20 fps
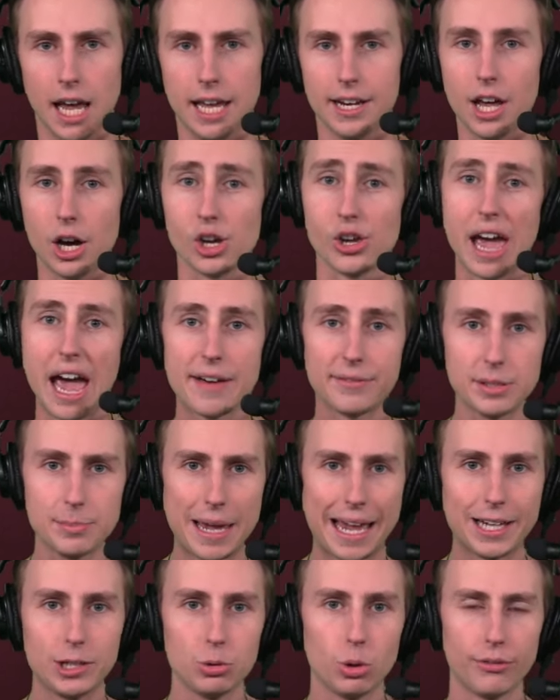Now, you have
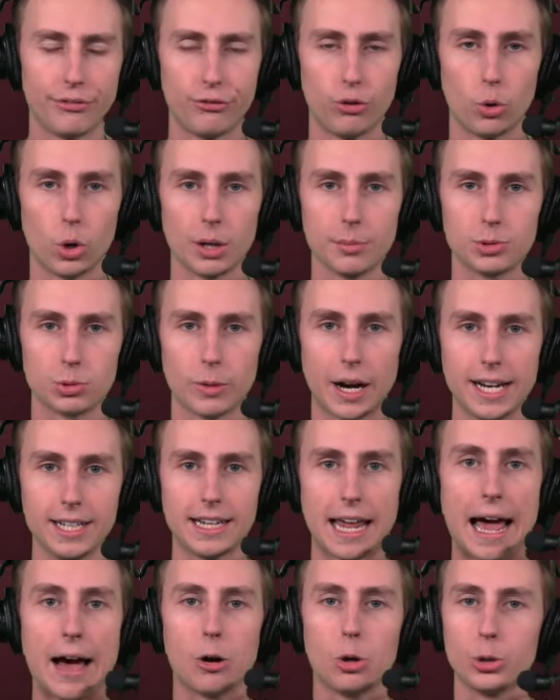Emmanuel Forbes right
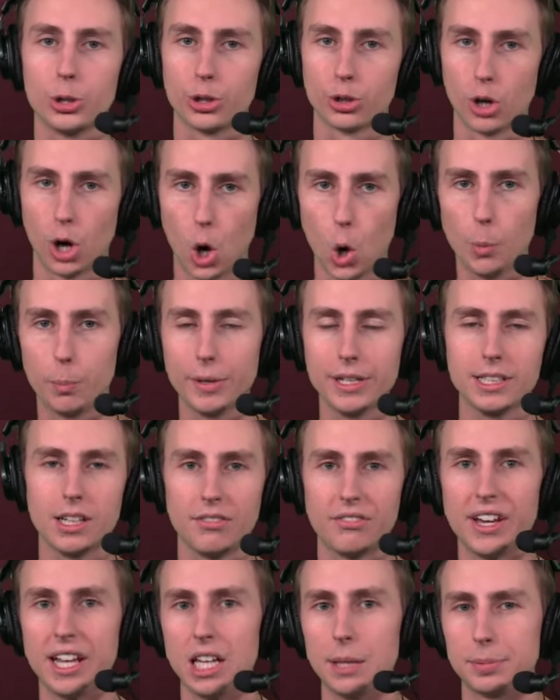now, who you're hoping
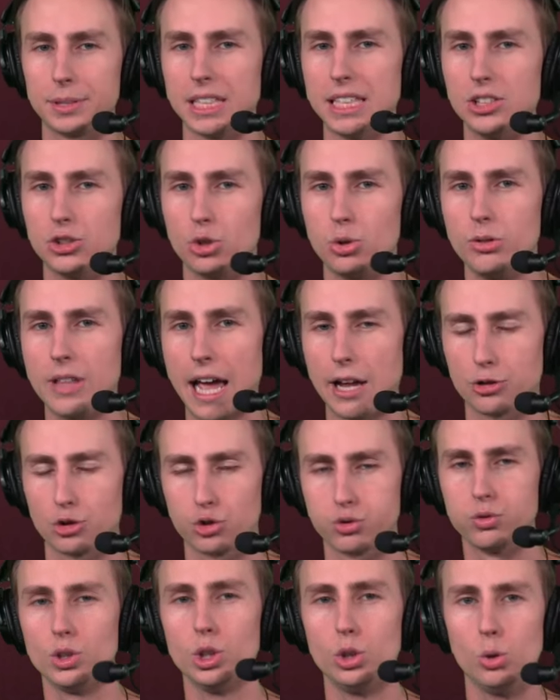develops into that
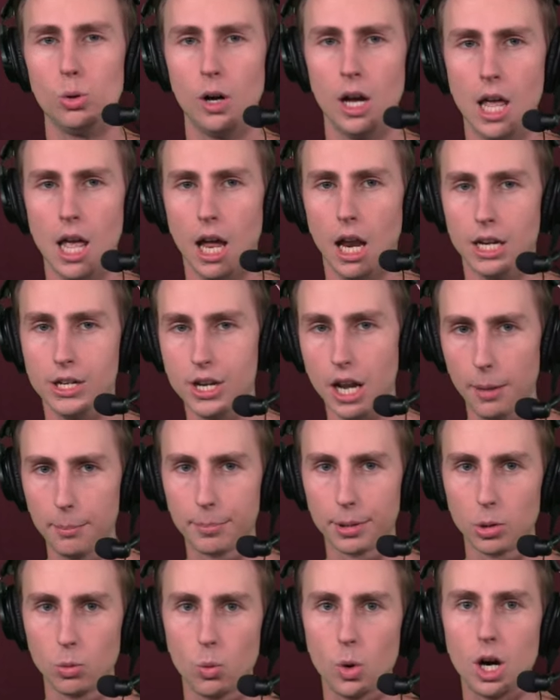true
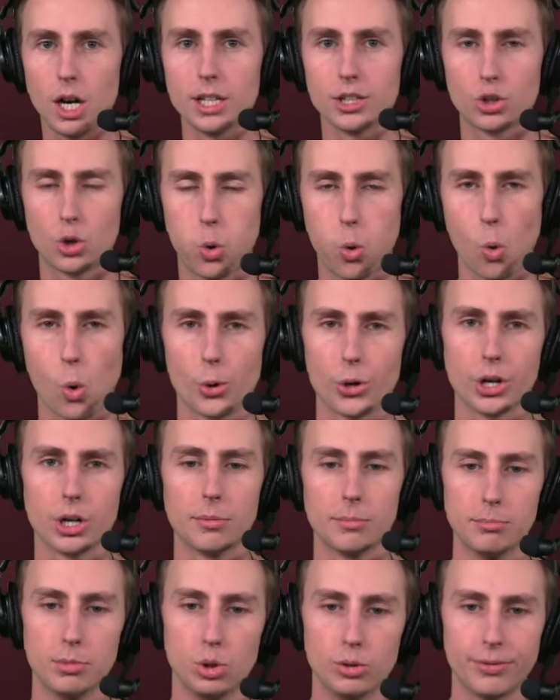number one corner
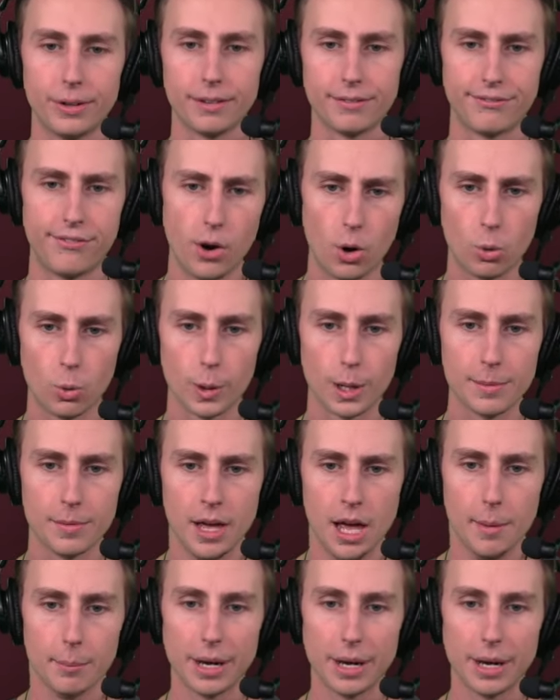moving forward,